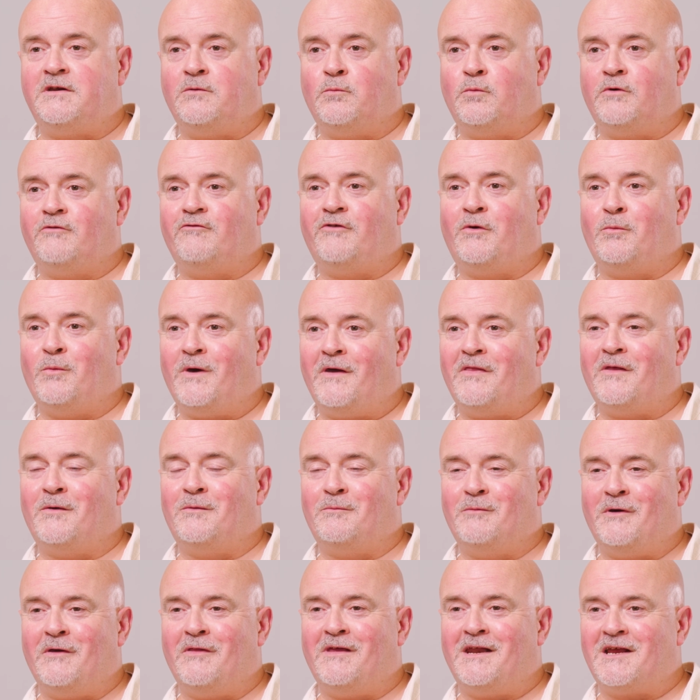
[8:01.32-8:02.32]
and wondering where
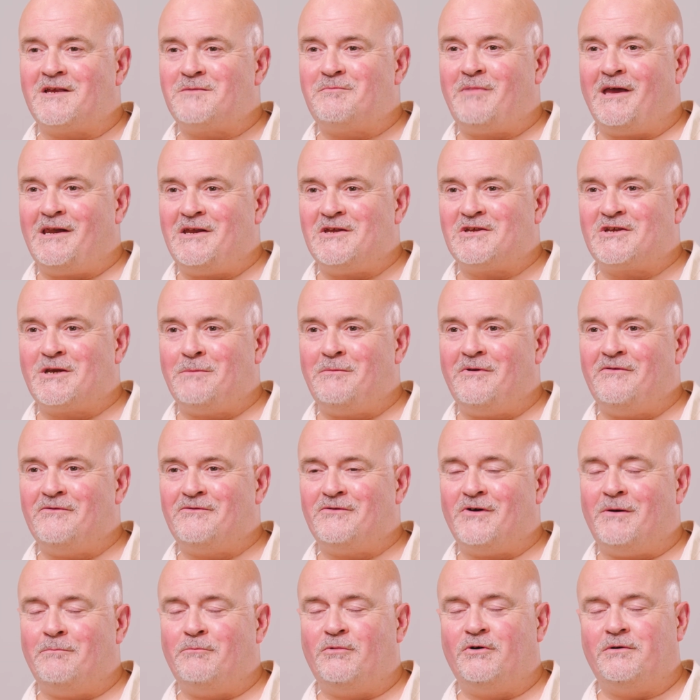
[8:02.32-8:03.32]
the next penny's coming
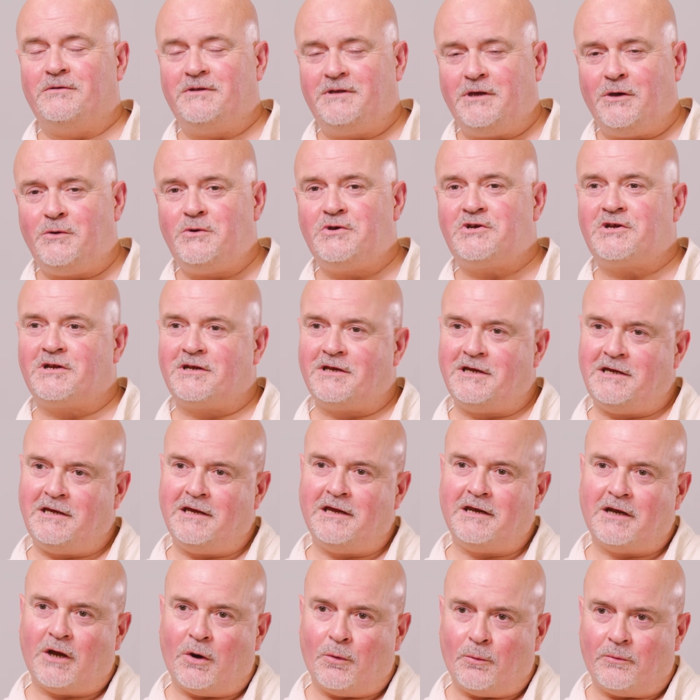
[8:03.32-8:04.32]
from. But
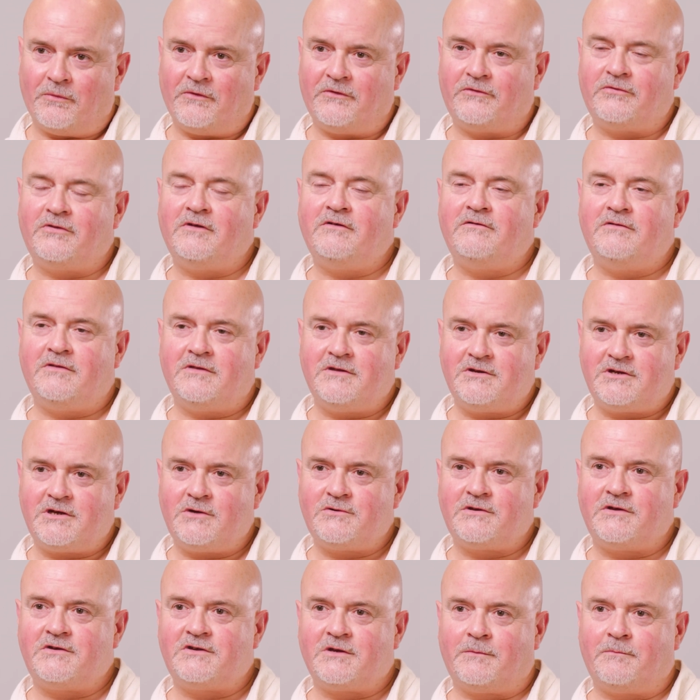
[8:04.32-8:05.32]
usually, there's
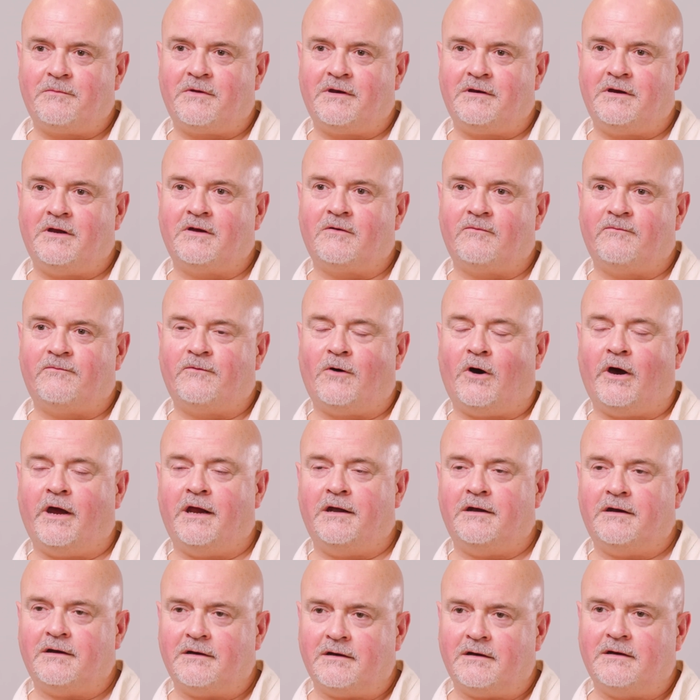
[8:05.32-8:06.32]
usually something you can
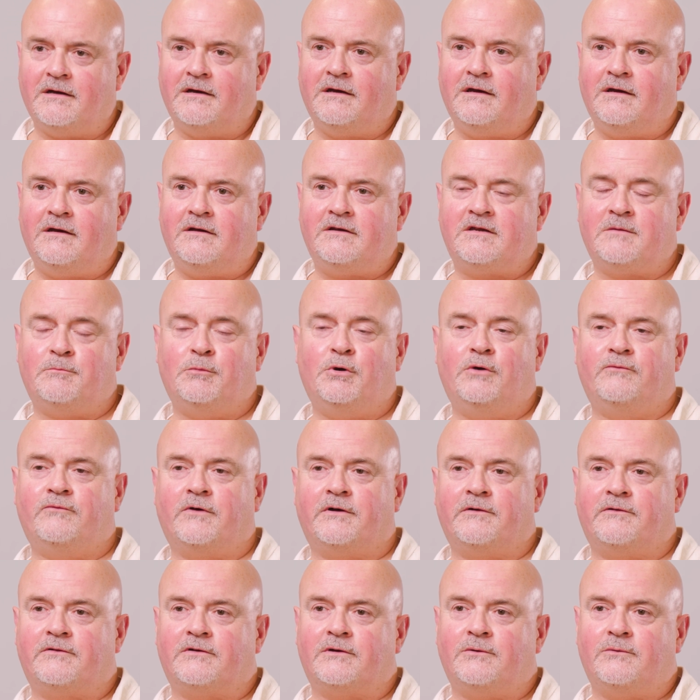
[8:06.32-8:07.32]
find and to move
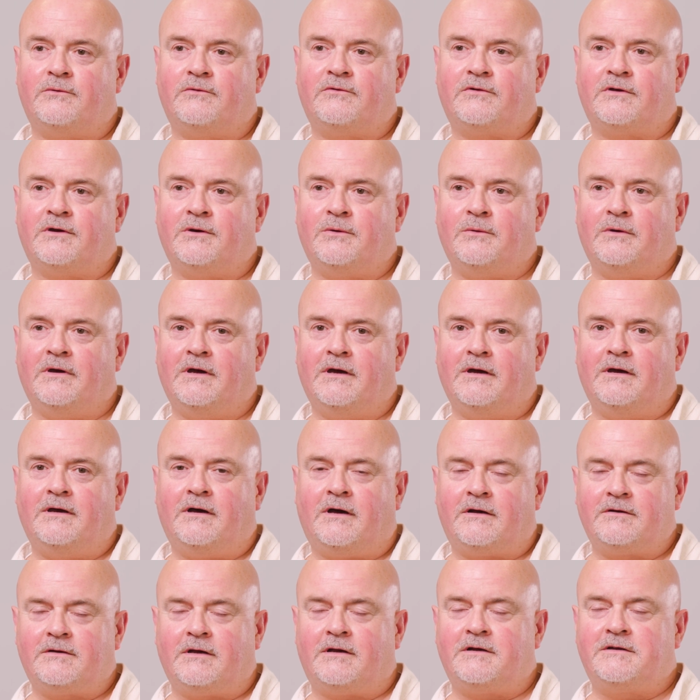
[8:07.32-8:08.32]
on to. So
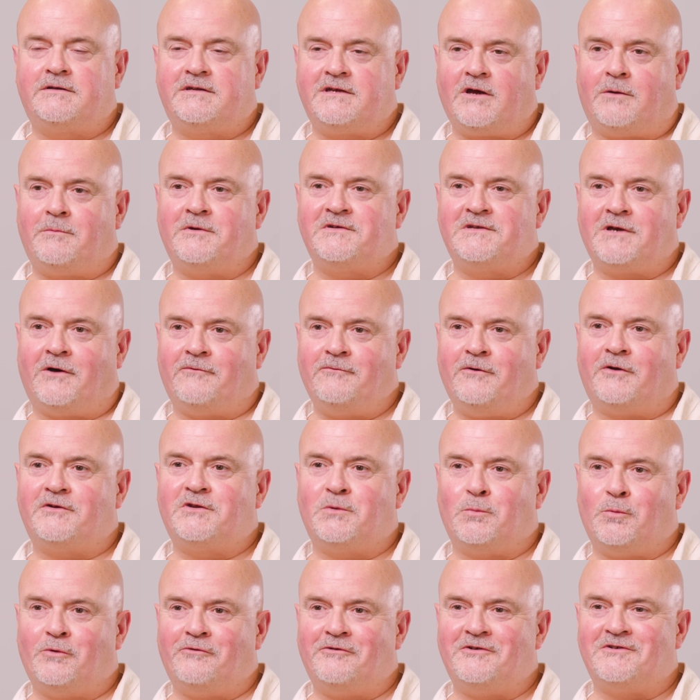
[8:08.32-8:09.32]
I'd tell myself not
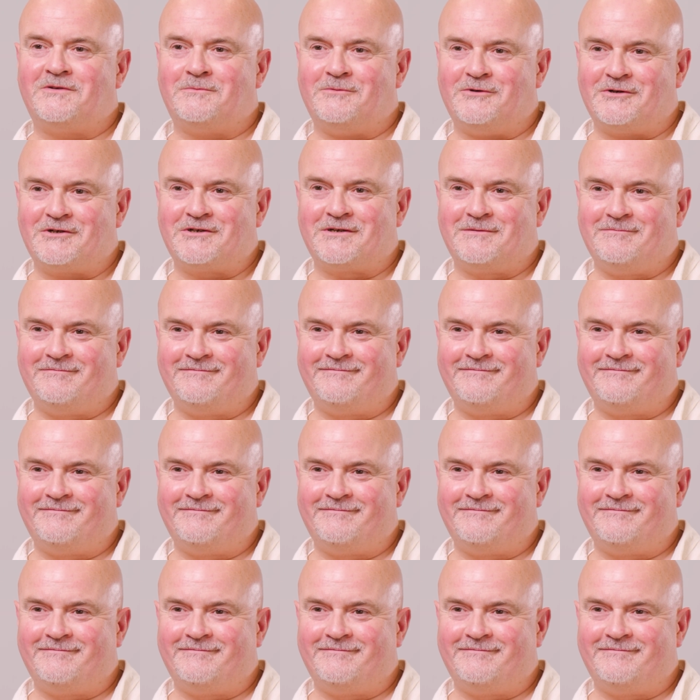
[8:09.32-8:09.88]
to worry so much.